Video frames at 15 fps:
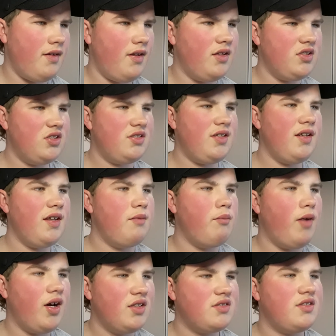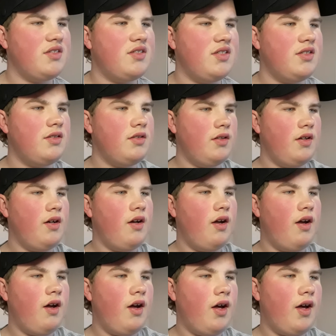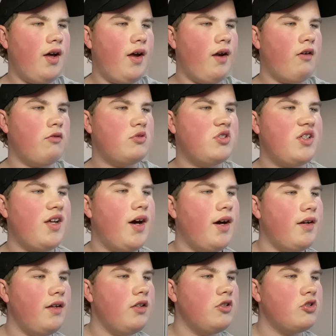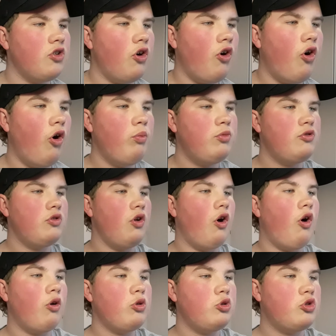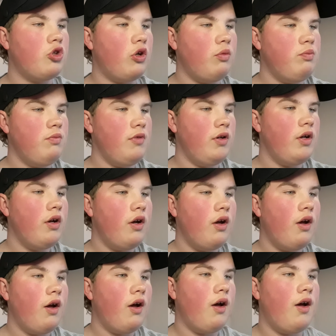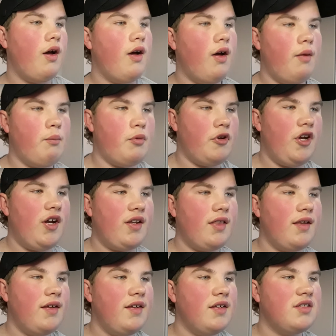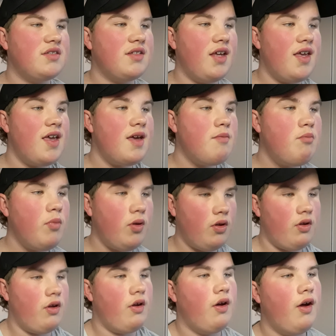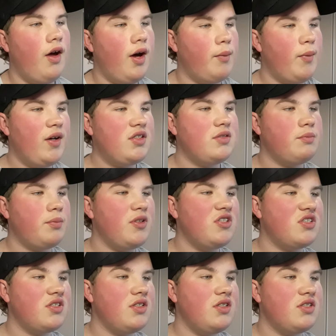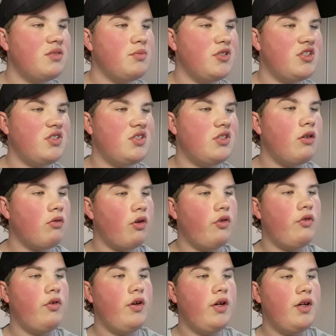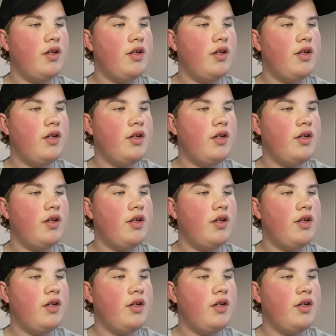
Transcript: is Tilly Masterson, Harold Carter is Oddjob, Bernard Lee is M, Martin Benson is Mr. Solo,